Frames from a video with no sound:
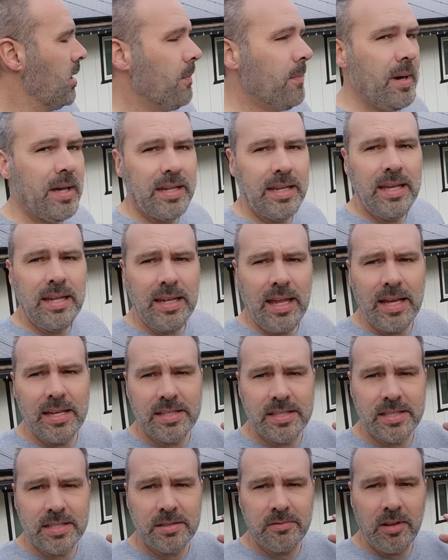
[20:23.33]
but it
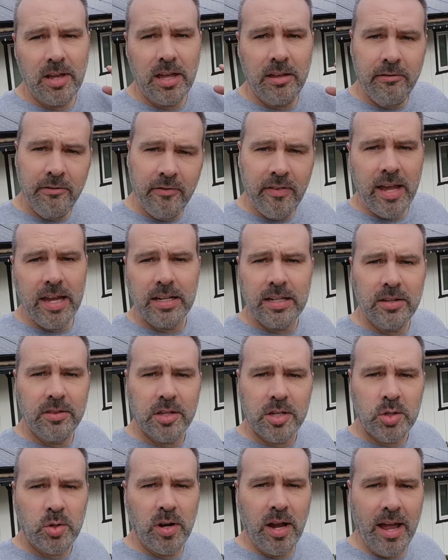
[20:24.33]
has evaded the
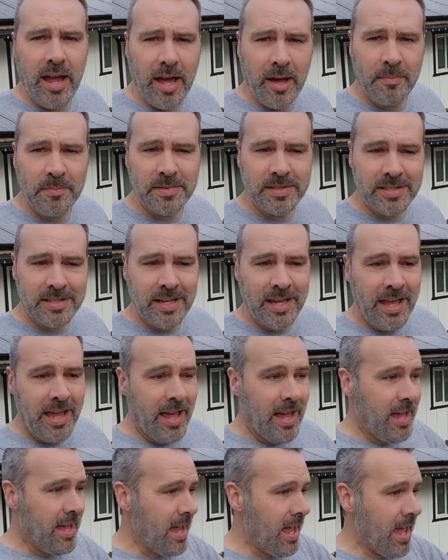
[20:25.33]
traps.
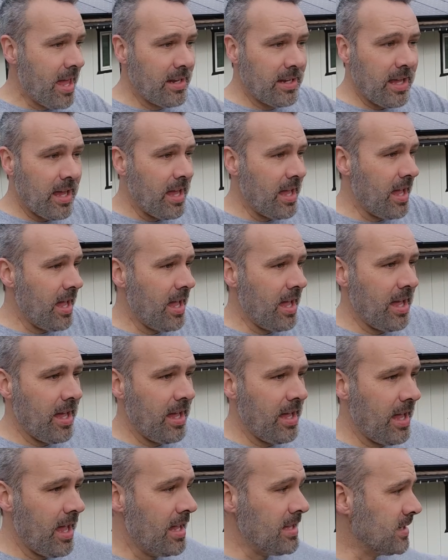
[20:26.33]
And
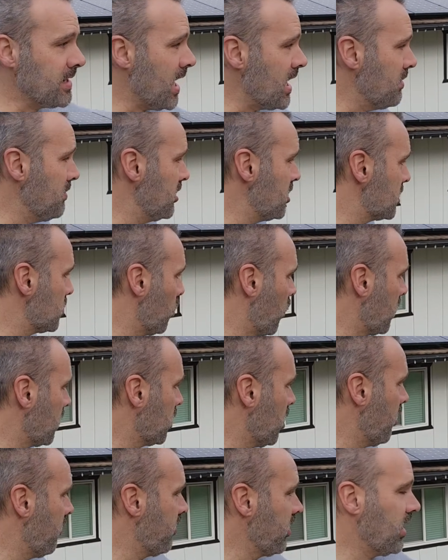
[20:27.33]
it's got to be just one
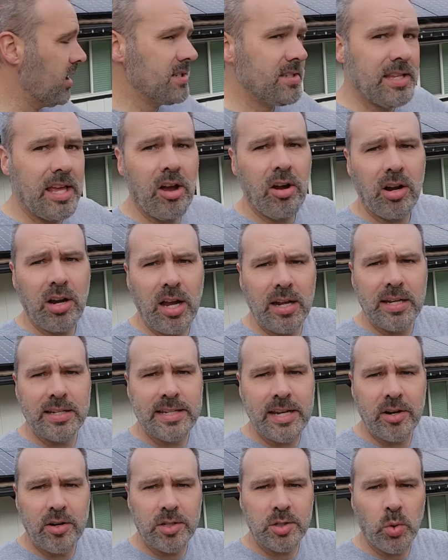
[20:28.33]
gopher because they are kind of
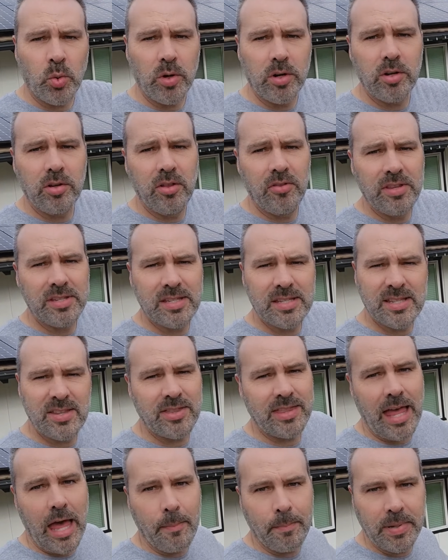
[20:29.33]
territorial and this
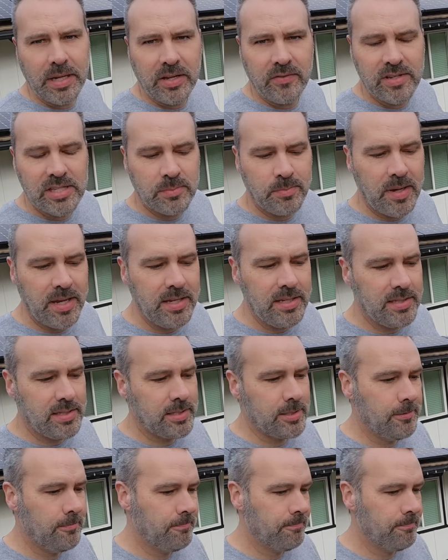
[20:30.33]
isn't that big of a space.